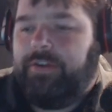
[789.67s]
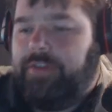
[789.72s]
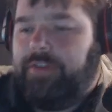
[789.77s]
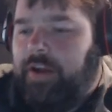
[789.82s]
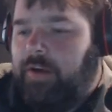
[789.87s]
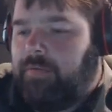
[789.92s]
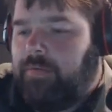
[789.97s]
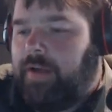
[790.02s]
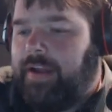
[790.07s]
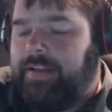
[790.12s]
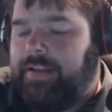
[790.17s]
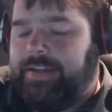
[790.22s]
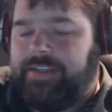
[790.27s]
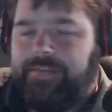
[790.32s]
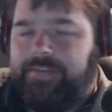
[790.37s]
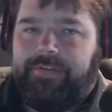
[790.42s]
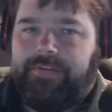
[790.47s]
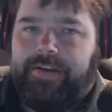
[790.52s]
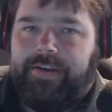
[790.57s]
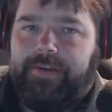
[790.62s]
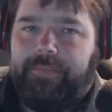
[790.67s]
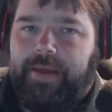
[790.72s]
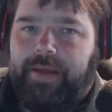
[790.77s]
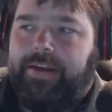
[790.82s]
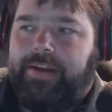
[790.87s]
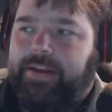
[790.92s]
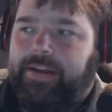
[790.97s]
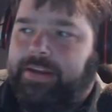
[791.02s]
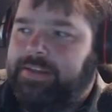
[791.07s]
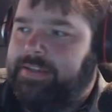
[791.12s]
know, Riley's a friend of
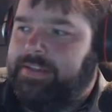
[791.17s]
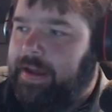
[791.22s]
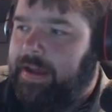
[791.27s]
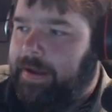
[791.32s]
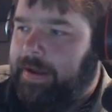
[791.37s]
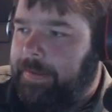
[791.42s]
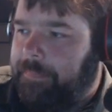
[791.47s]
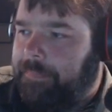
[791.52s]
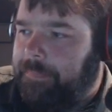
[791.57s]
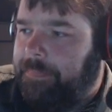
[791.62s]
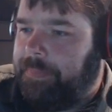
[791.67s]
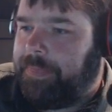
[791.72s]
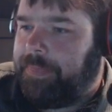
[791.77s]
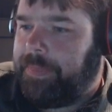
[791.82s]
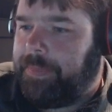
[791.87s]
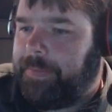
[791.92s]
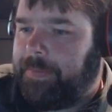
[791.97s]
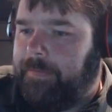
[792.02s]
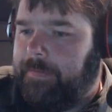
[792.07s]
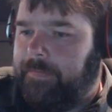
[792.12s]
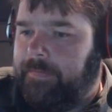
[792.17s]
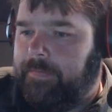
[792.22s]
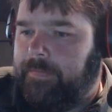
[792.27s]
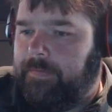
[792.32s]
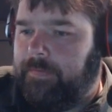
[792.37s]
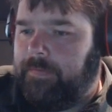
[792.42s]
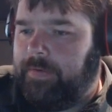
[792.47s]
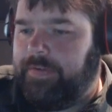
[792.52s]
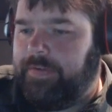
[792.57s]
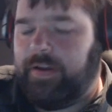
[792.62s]
mine. He's um,
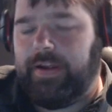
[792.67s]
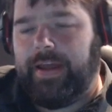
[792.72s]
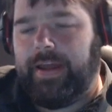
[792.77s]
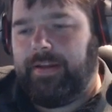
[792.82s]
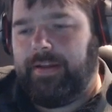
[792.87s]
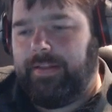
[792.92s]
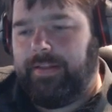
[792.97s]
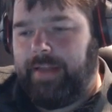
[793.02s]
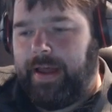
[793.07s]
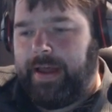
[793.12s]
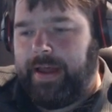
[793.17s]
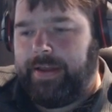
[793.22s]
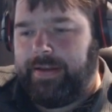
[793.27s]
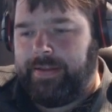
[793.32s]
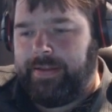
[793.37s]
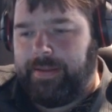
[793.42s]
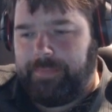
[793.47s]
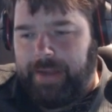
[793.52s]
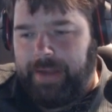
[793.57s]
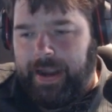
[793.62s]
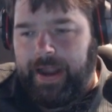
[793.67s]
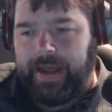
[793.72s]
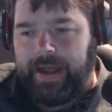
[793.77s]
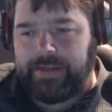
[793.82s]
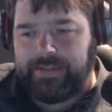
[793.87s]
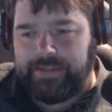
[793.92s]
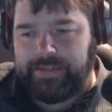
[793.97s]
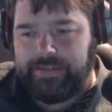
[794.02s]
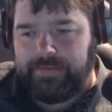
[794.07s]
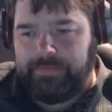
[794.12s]
we've hung out a lot in the
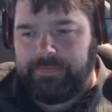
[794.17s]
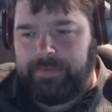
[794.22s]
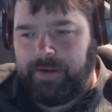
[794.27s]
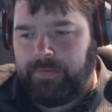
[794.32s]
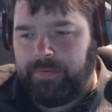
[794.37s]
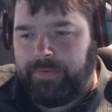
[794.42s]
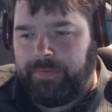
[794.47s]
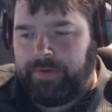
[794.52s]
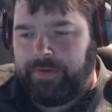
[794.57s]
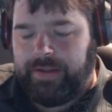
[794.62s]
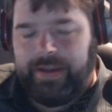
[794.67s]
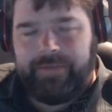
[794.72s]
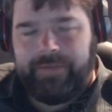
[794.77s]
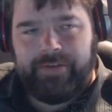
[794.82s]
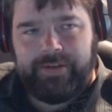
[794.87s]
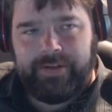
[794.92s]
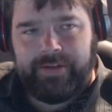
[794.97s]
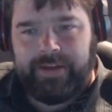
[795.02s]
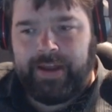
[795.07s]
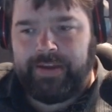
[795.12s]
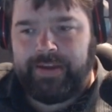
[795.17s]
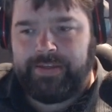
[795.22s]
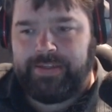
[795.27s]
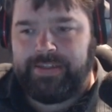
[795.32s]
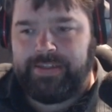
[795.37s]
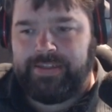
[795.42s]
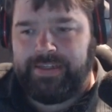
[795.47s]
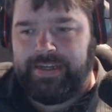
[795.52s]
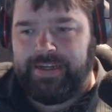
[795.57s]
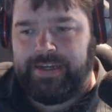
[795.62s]
past, but we really haven't gotten to
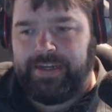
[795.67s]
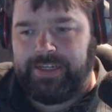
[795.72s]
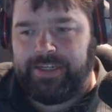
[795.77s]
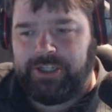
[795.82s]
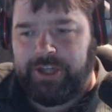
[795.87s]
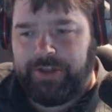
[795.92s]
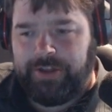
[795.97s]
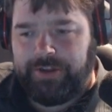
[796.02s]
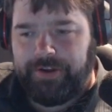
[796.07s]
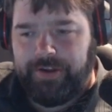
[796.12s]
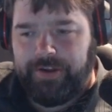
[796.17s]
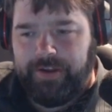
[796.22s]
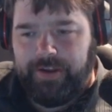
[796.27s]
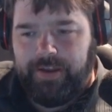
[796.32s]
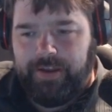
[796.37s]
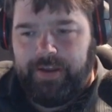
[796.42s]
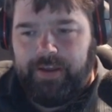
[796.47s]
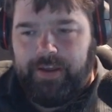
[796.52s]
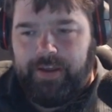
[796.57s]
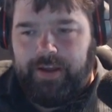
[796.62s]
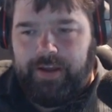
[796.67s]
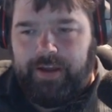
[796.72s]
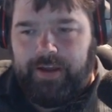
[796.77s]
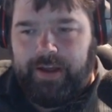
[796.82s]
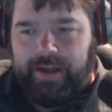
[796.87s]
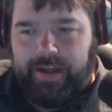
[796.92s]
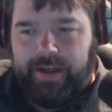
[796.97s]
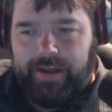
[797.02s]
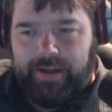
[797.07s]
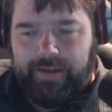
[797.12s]
see each other
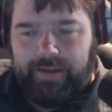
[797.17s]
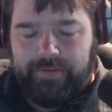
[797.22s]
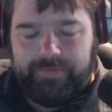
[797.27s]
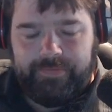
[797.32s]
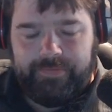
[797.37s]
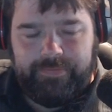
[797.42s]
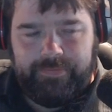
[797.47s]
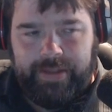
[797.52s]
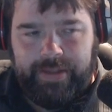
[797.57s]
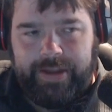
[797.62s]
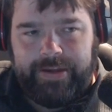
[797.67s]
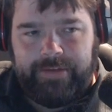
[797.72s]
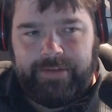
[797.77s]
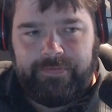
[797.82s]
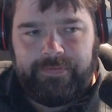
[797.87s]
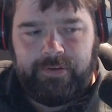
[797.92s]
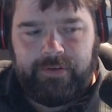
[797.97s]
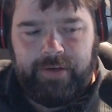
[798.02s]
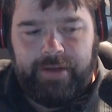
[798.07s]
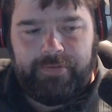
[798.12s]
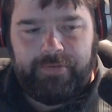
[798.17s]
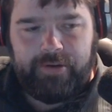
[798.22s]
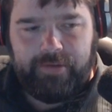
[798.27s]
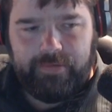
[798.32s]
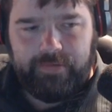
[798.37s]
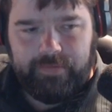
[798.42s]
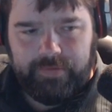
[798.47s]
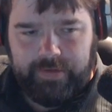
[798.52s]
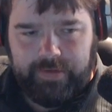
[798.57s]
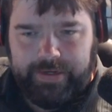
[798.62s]
uh, like in forever.
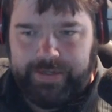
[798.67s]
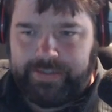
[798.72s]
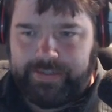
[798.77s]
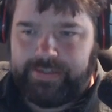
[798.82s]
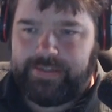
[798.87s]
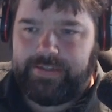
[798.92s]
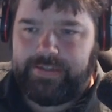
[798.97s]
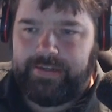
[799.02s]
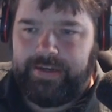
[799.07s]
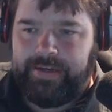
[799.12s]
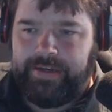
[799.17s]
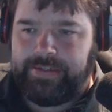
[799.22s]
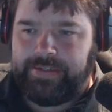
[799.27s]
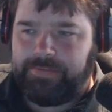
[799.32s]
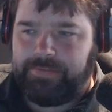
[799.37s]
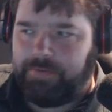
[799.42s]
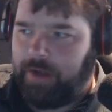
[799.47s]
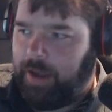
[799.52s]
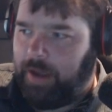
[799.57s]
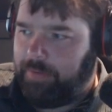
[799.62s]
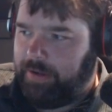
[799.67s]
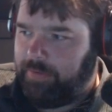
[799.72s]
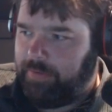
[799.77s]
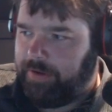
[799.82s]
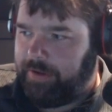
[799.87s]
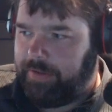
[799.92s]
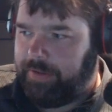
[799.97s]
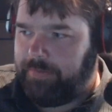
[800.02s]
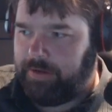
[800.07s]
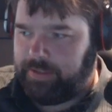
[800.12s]
He's he's probably one
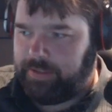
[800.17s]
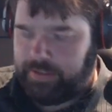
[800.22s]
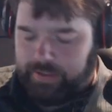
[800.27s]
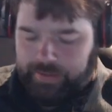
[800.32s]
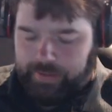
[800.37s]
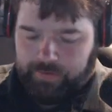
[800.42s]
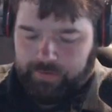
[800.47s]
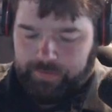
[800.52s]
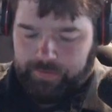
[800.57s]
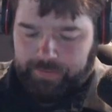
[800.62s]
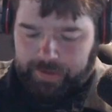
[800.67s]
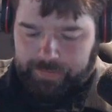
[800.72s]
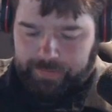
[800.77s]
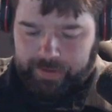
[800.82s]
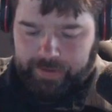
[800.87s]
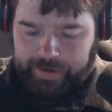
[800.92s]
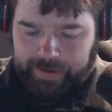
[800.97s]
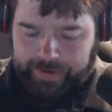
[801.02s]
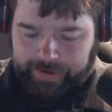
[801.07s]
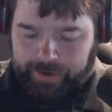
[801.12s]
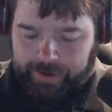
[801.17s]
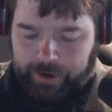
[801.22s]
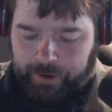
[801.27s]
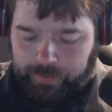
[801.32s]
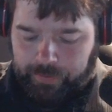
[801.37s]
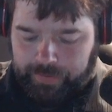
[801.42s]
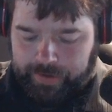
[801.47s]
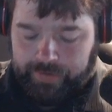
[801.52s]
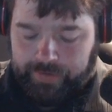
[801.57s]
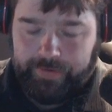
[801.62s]
of the most liberal people I
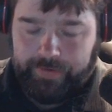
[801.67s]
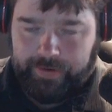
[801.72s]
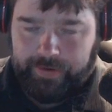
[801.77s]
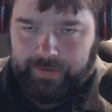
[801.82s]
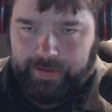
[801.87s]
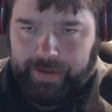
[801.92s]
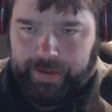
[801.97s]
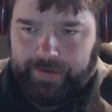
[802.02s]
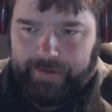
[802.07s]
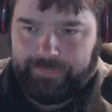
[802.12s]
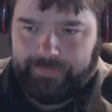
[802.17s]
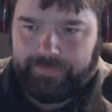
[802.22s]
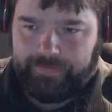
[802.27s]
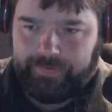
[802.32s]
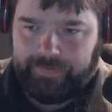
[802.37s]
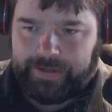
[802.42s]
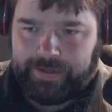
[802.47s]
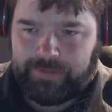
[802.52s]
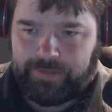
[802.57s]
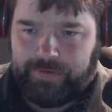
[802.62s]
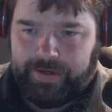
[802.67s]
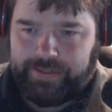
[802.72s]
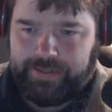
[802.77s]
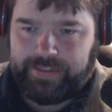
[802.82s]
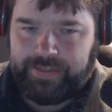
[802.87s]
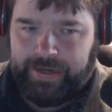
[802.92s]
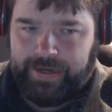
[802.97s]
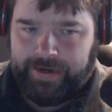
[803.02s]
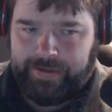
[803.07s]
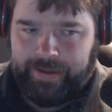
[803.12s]
know in real life. That's why he's
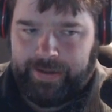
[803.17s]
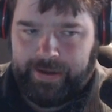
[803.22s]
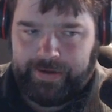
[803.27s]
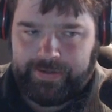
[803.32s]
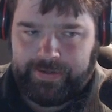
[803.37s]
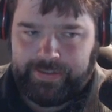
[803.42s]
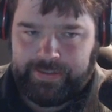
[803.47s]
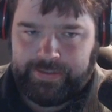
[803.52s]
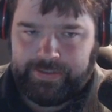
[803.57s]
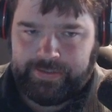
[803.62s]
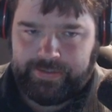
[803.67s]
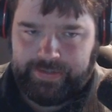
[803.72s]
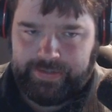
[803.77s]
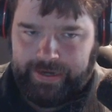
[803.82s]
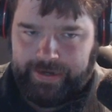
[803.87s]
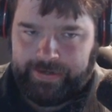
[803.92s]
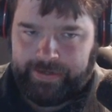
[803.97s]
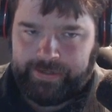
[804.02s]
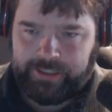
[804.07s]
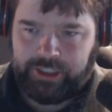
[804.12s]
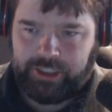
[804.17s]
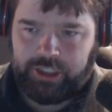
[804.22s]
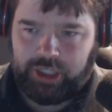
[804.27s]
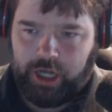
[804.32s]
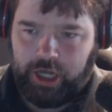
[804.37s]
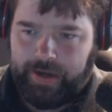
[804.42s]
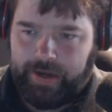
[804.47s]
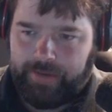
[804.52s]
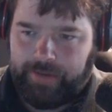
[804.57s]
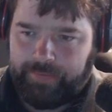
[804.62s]
saying that because he's taking a
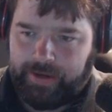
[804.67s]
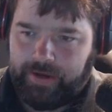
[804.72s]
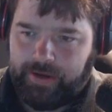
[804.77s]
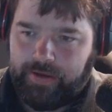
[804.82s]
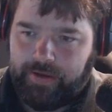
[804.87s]
shot at me.